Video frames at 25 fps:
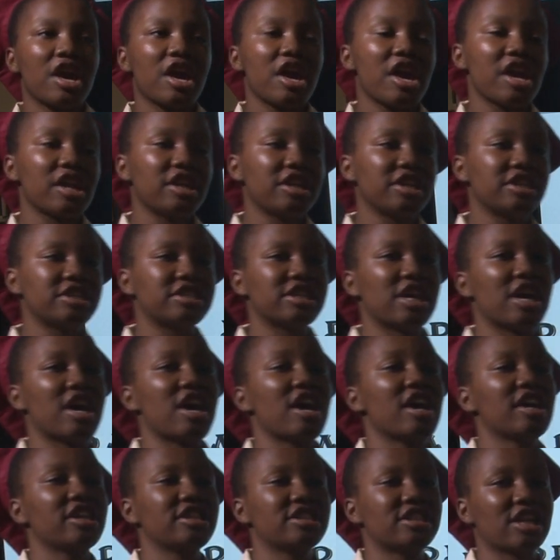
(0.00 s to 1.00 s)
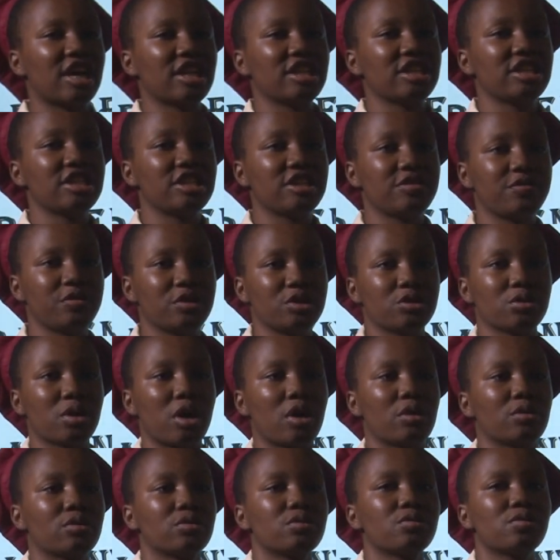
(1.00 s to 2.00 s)
A leader is an
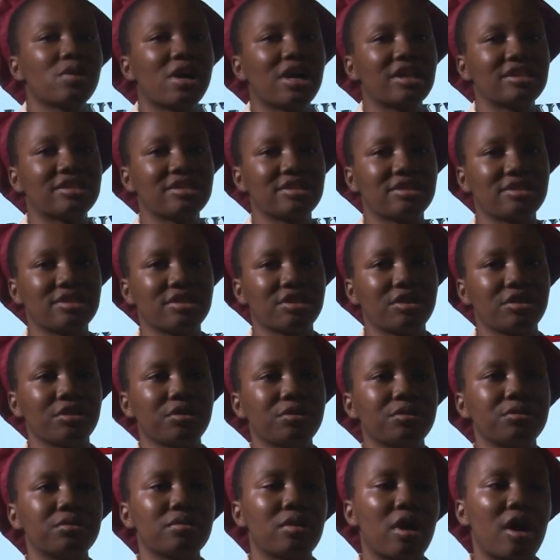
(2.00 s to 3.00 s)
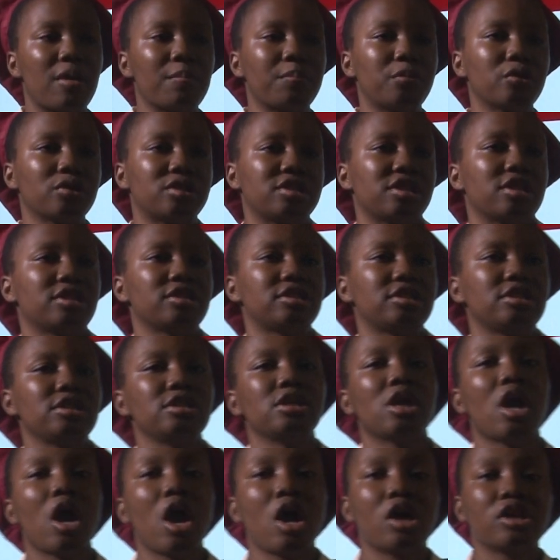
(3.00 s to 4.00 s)
individual who has the skill and potency
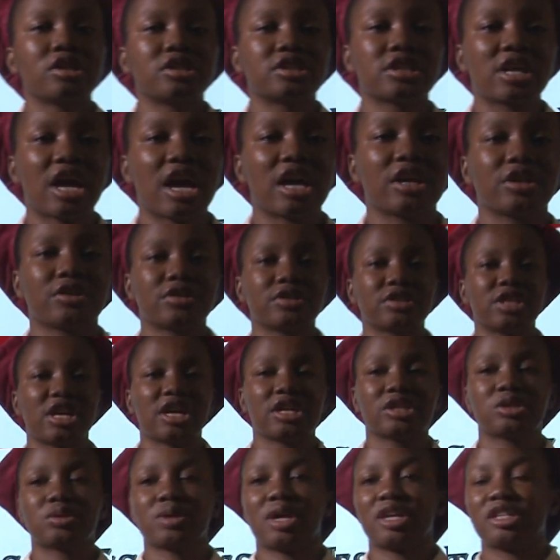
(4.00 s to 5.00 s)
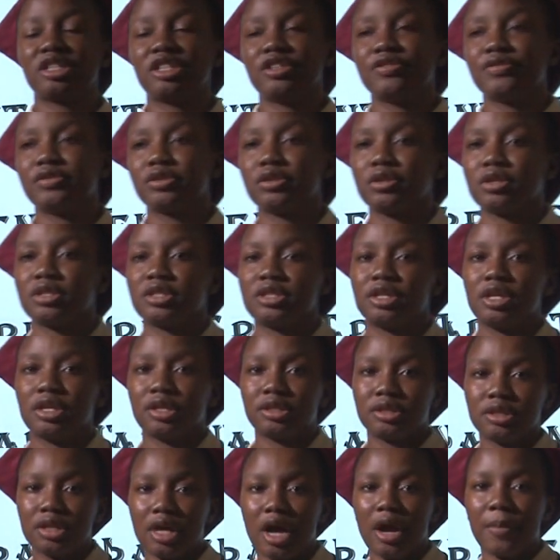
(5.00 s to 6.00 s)
to guide others to achieve
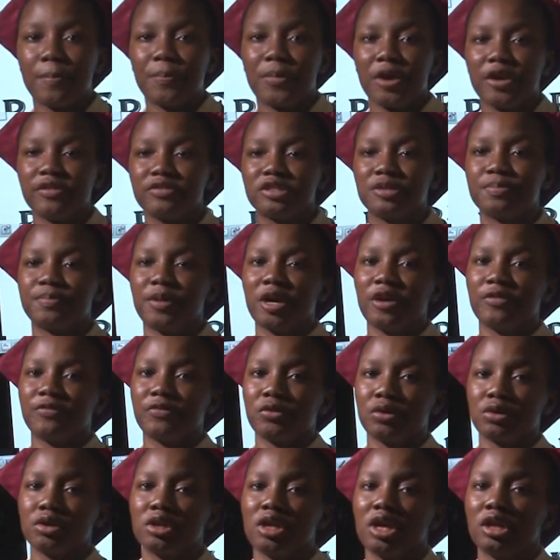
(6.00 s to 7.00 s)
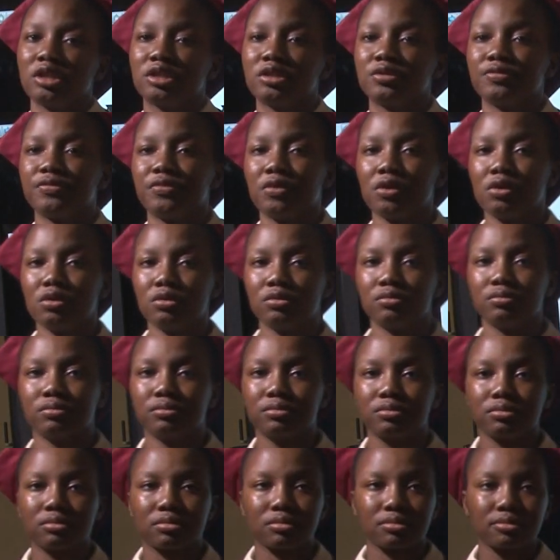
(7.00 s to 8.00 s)
success and pave the path for others to follow.
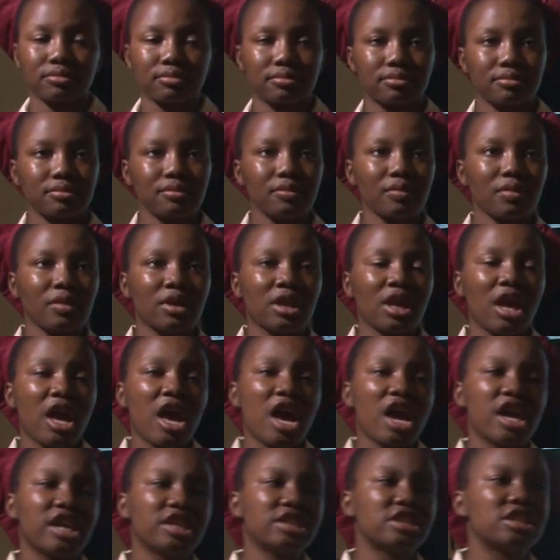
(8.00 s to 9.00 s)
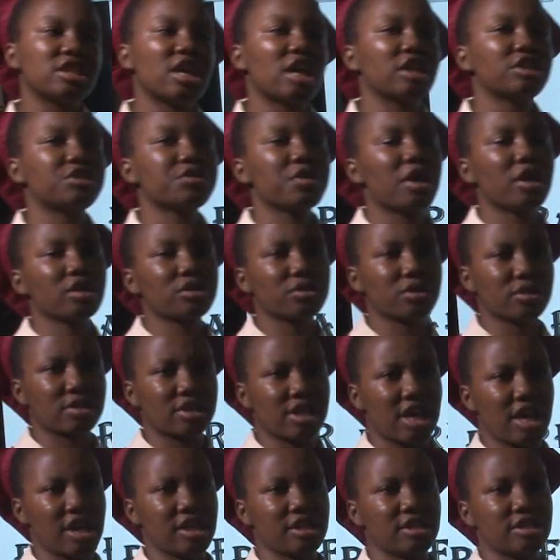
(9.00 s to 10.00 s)
In the Nigerian
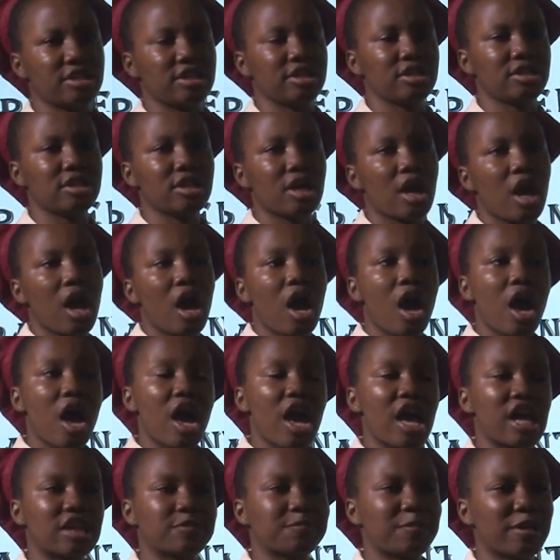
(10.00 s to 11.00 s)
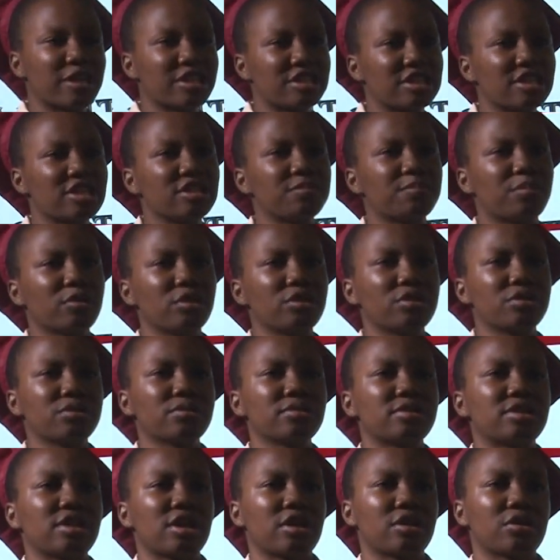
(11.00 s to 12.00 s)
society, especially in the political
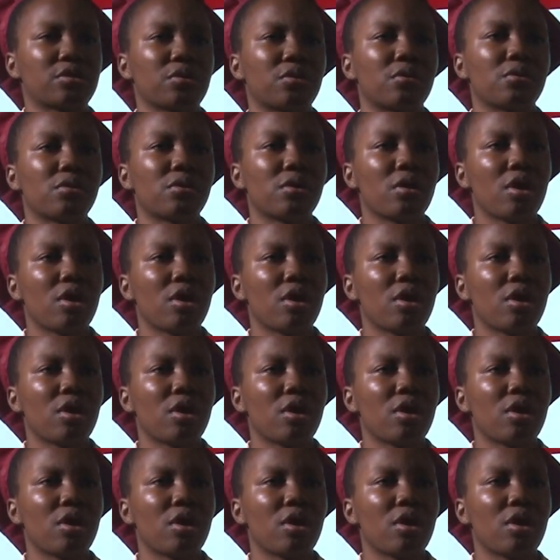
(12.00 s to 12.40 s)
sector,